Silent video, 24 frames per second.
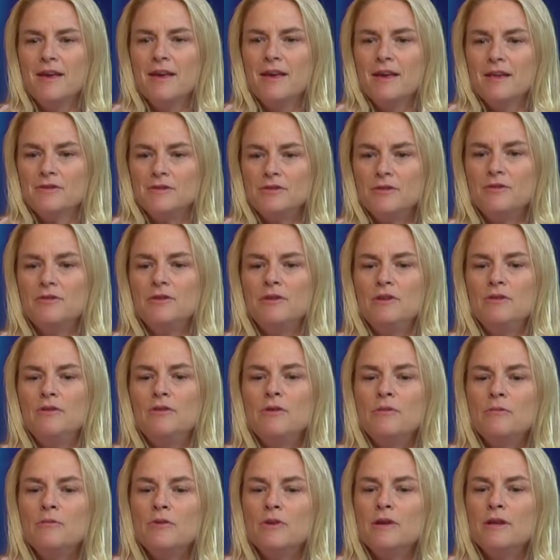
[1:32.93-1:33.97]
so that you
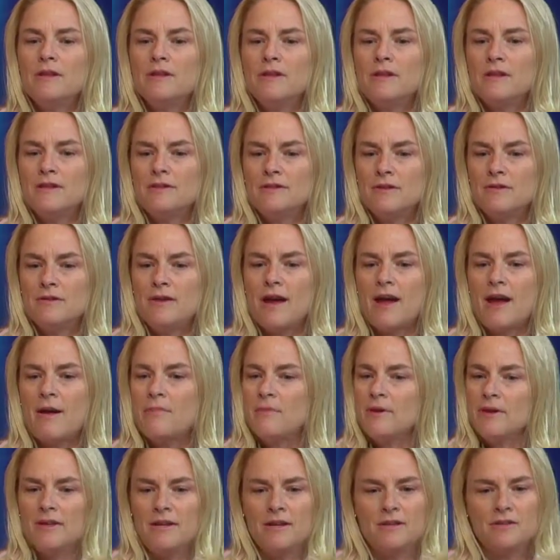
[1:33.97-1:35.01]
can bring things that are
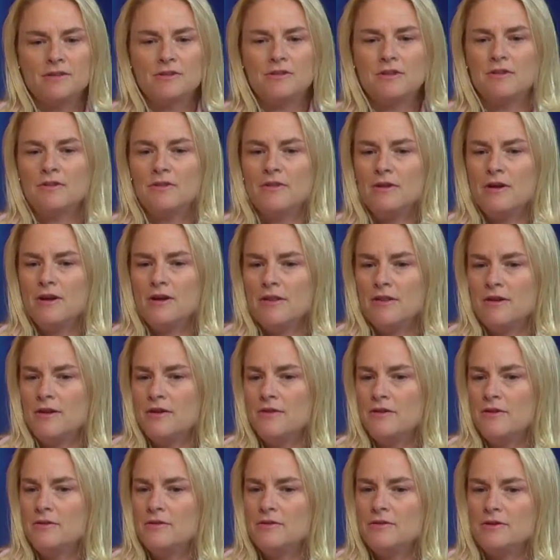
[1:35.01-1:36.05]
happening. They just heard it on the
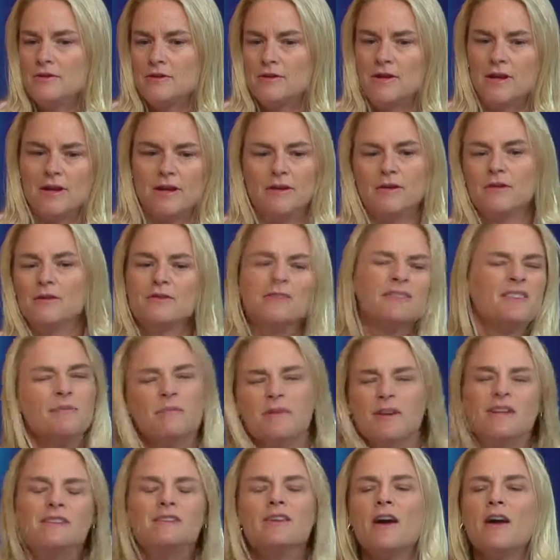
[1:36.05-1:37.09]
news, or they heard
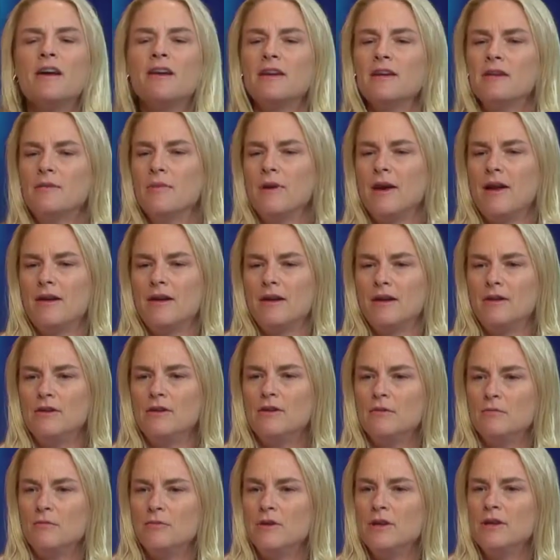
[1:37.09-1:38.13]
somebody talking about it, and you
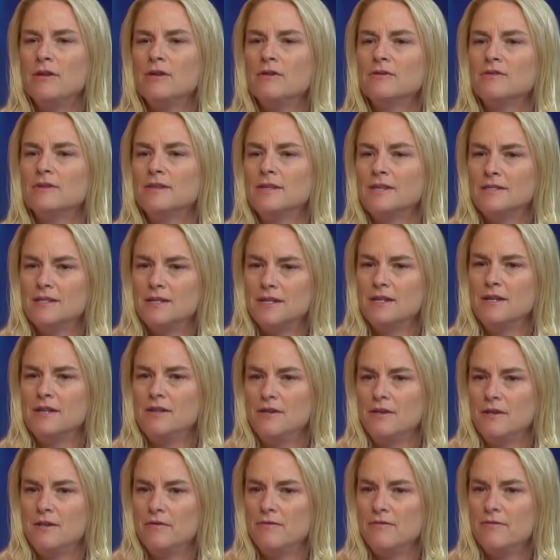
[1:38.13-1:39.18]
can bring those things in and
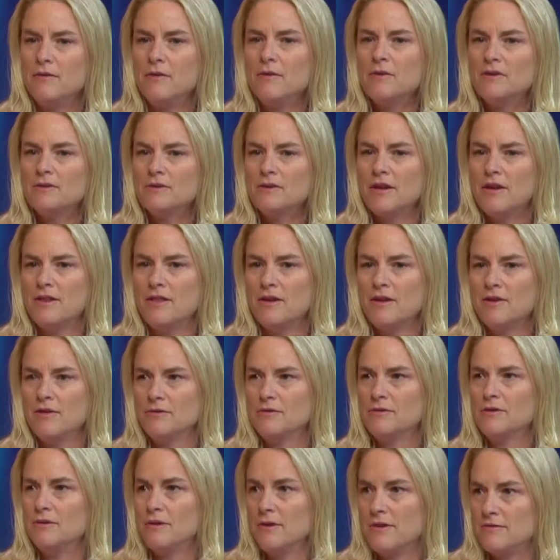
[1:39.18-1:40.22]
you can focus on
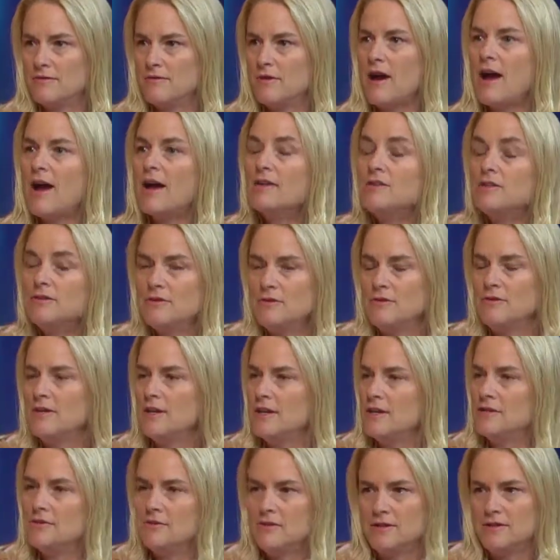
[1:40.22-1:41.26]
those, so you have high student
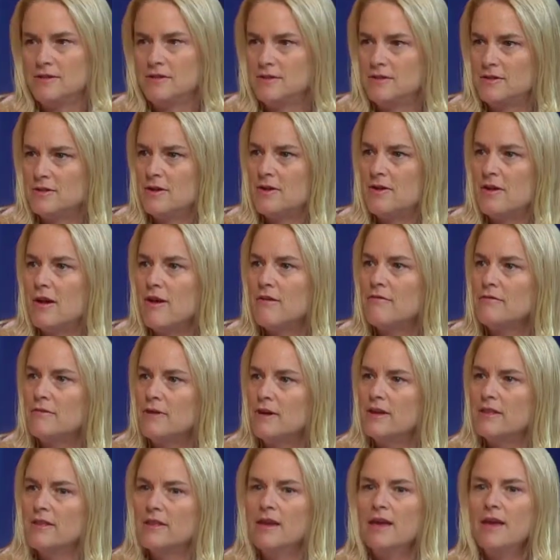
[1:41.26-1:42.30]
interest to start off
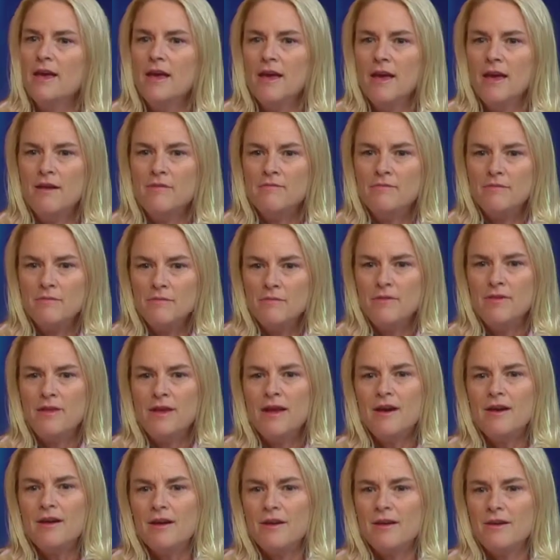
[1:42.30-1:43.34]
with. And from
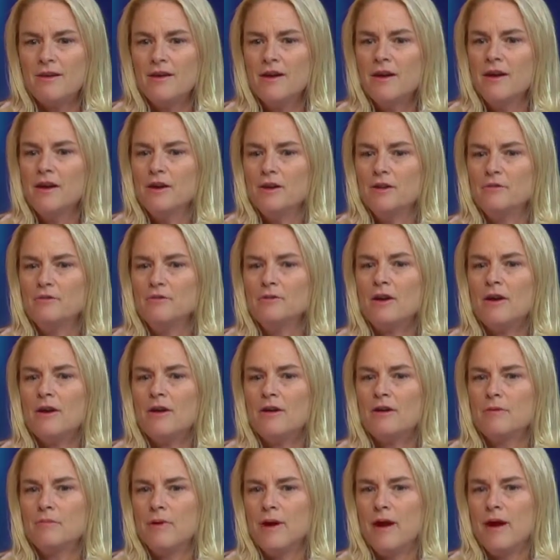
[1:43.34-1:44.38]
there, you
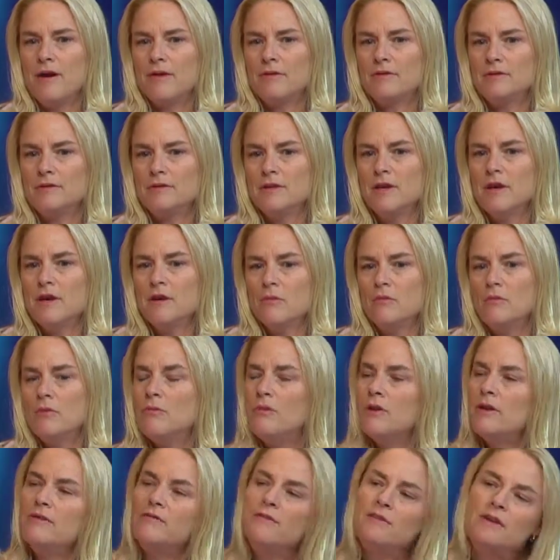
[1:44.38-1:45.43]
talk about, well,
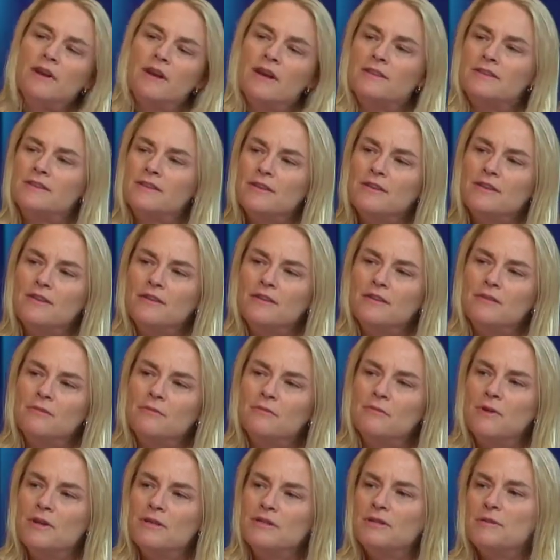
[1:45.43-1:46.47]
what have you guys heard?
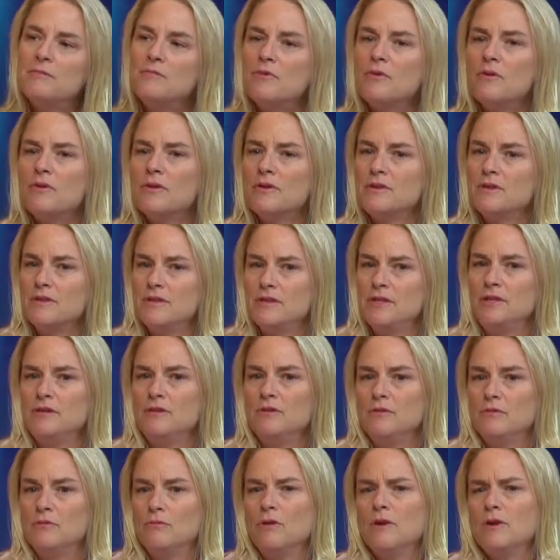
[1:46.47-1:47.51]
What's important to
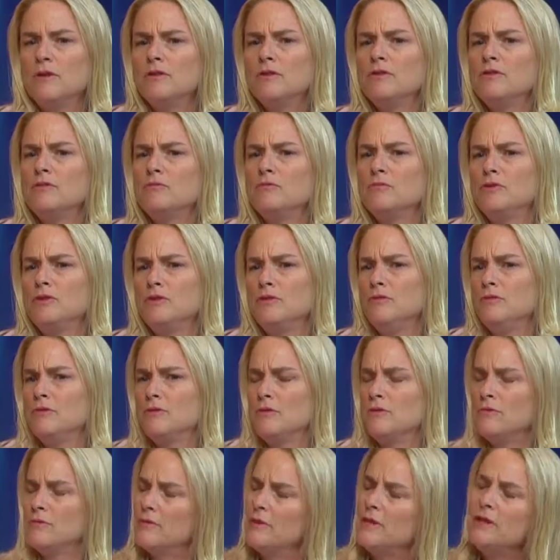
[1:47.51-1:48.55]
you? What do you
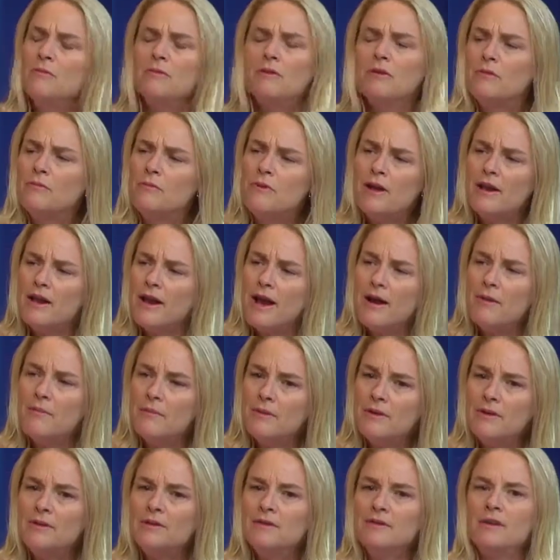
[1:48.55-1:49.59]
agree with what
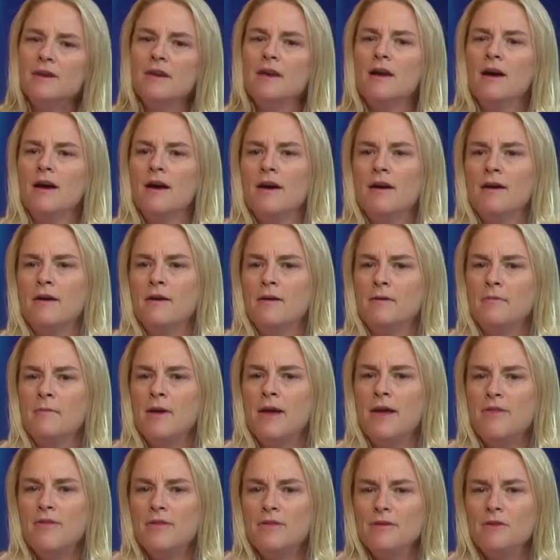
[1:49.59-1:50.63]
happened?
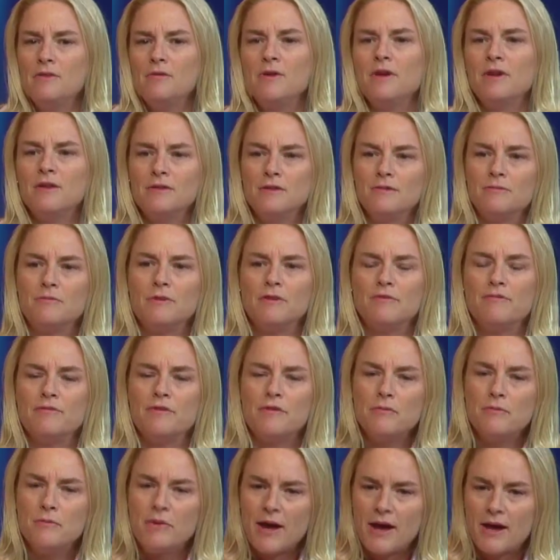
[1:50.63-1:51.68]
And you can
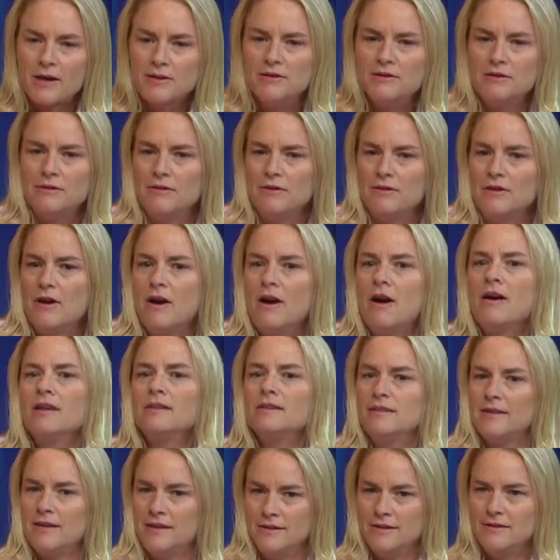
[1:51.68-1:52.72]
refer back to the
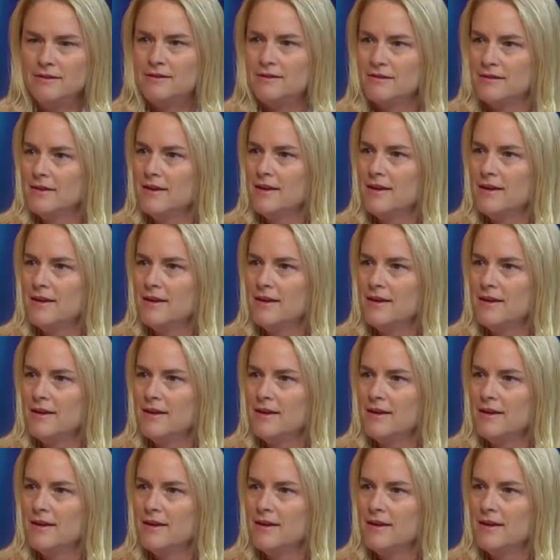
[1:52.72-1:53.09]
content.